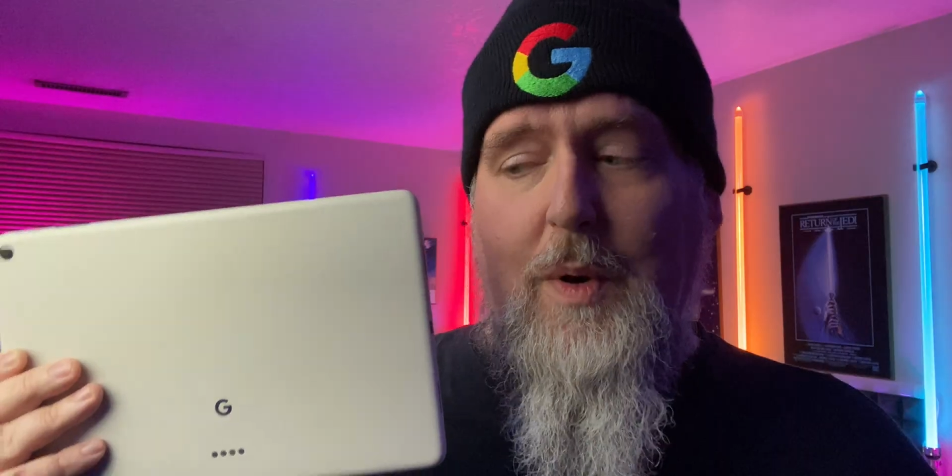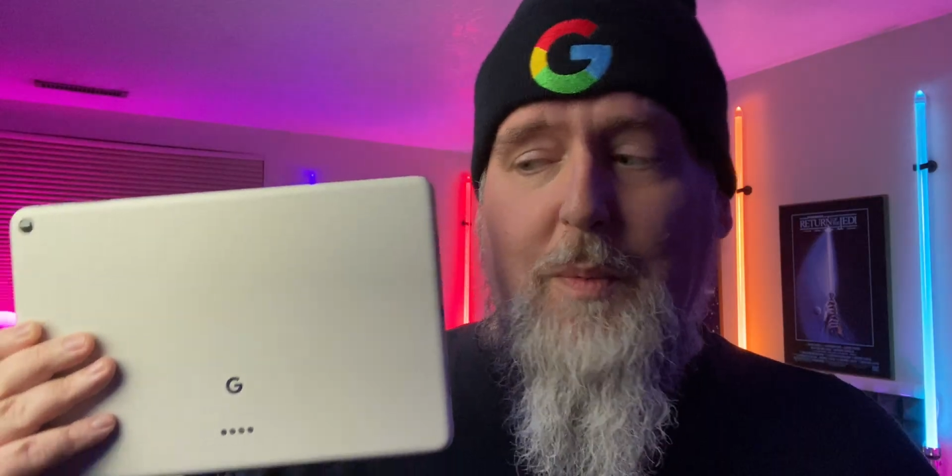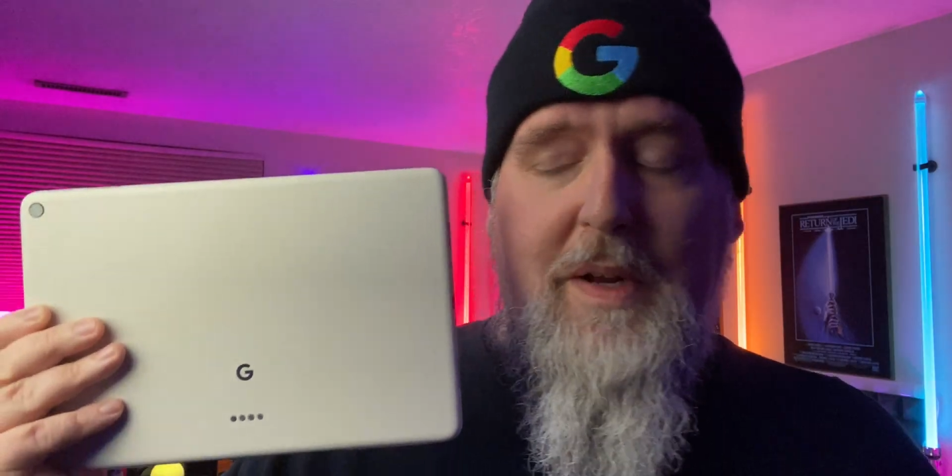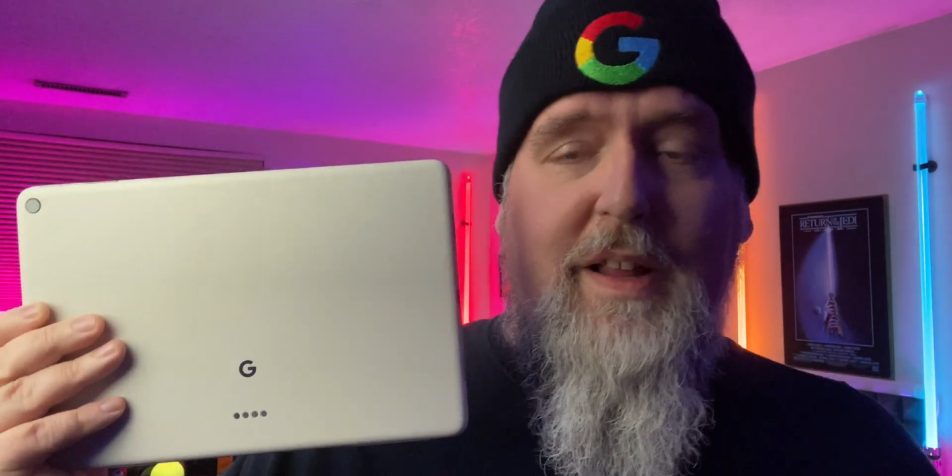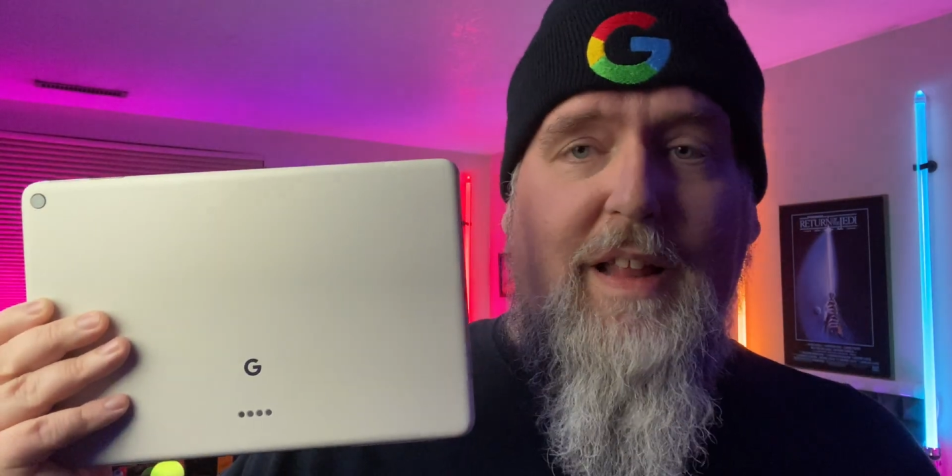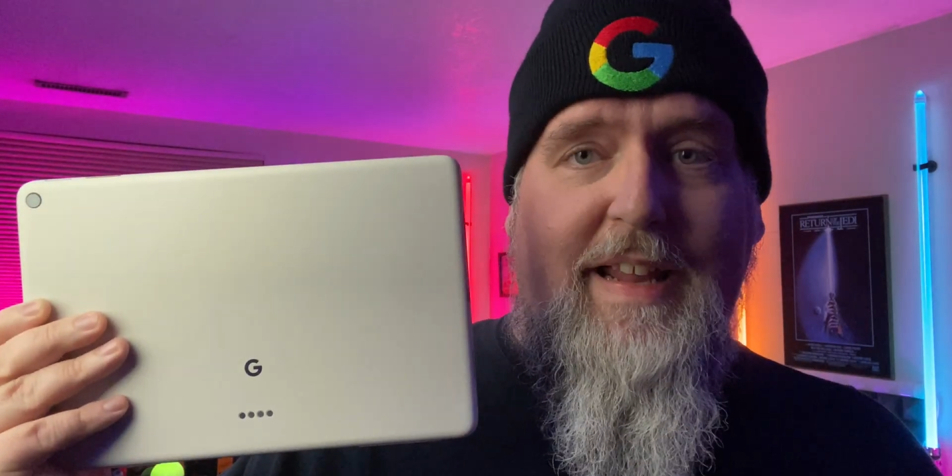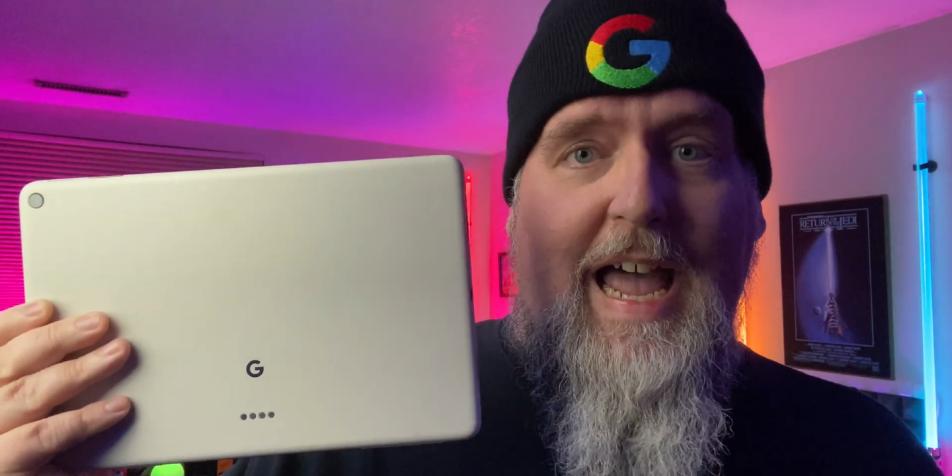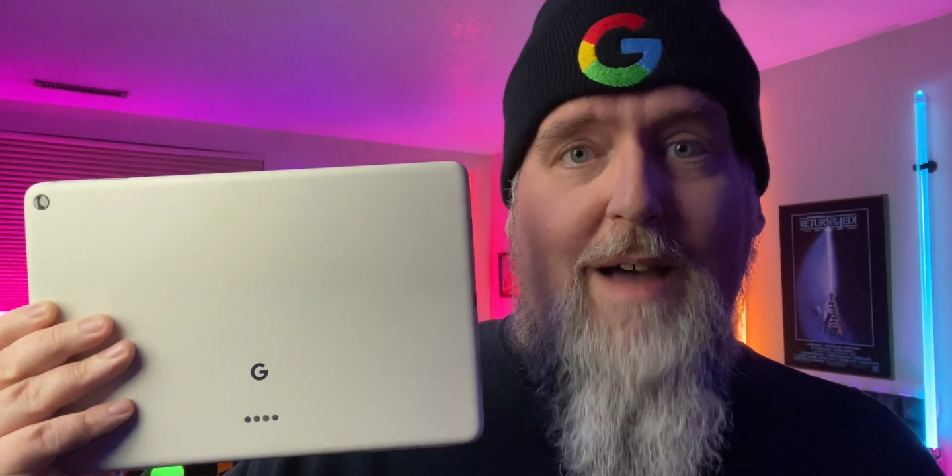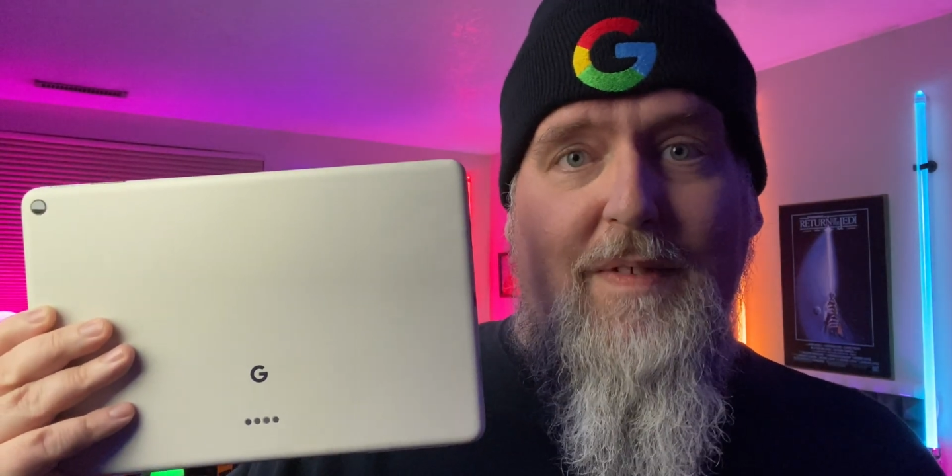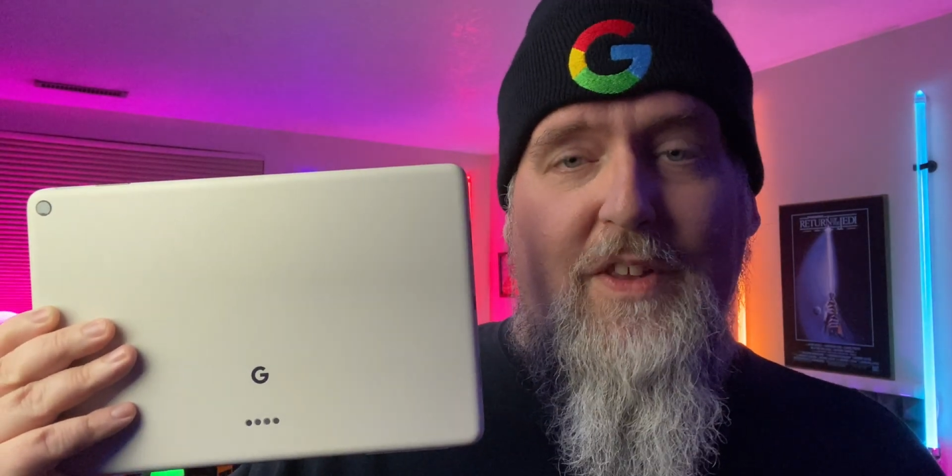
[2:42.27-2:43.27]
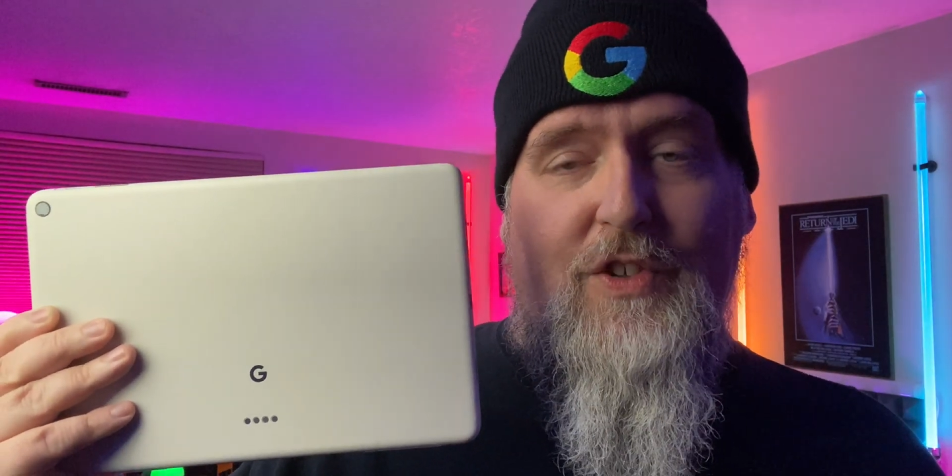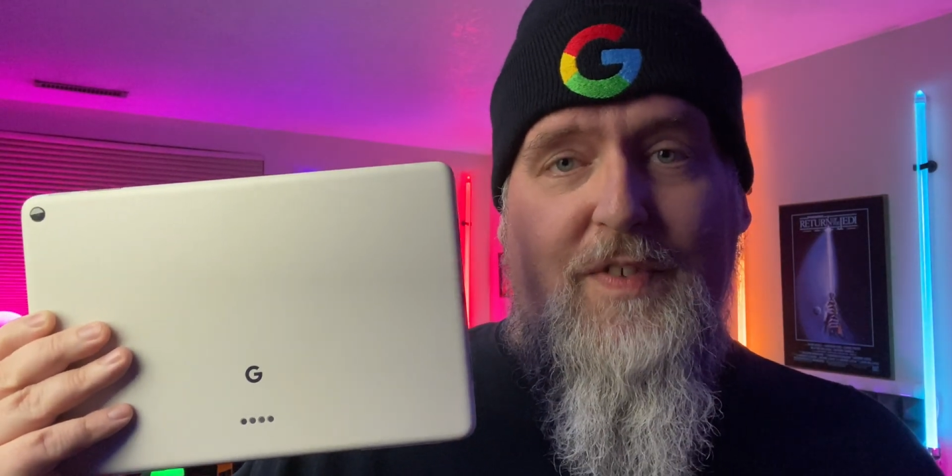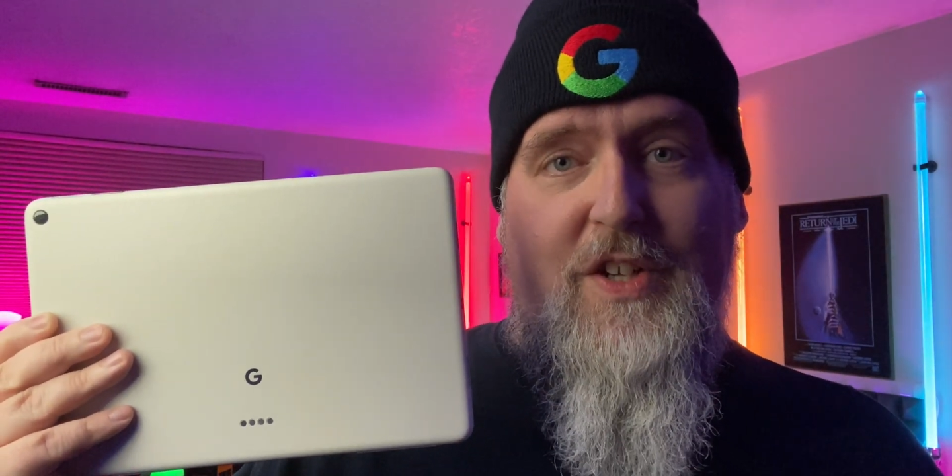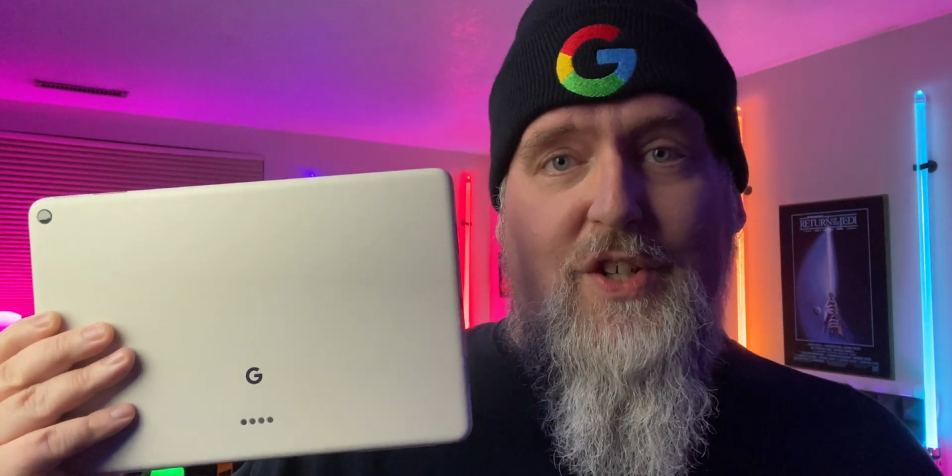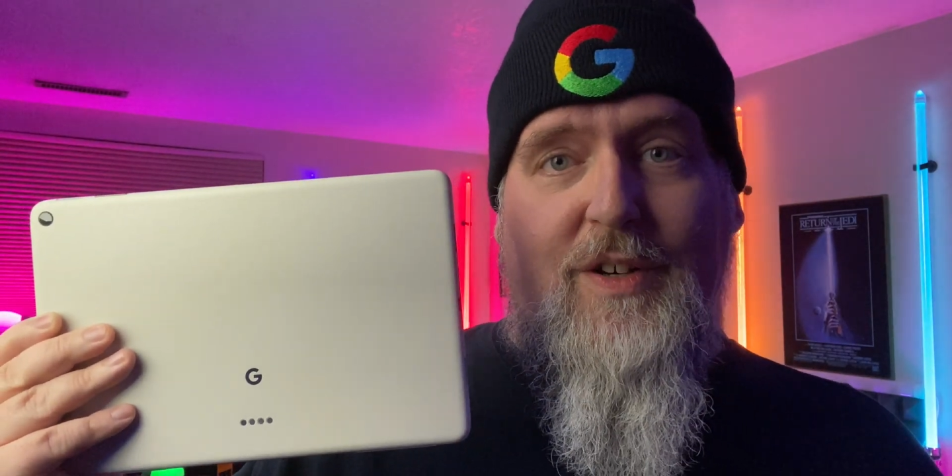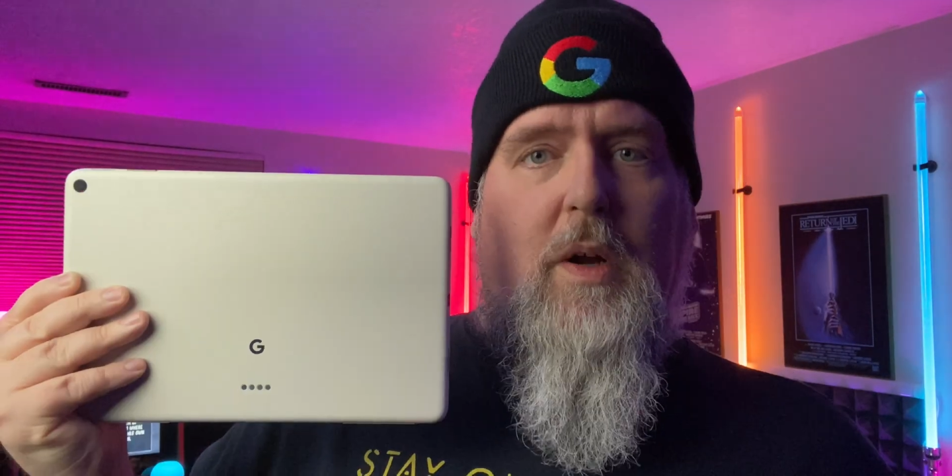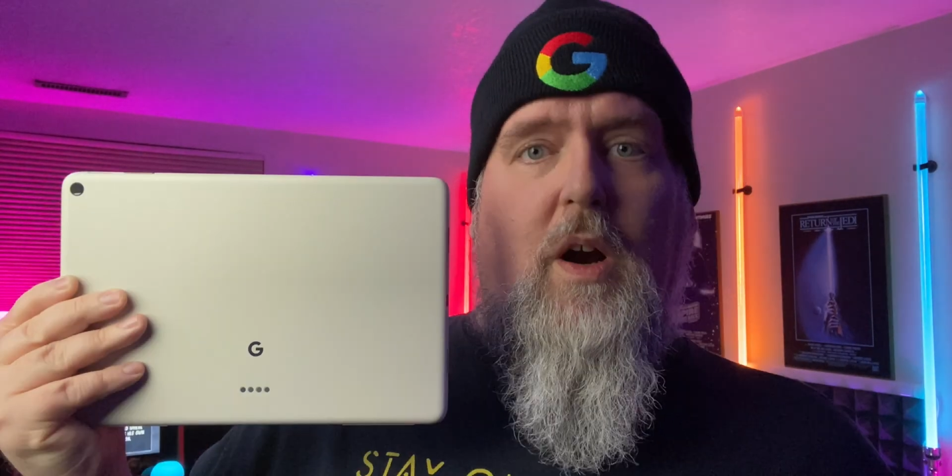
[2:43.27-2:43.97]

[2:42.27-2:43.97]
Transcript: really like having this feature.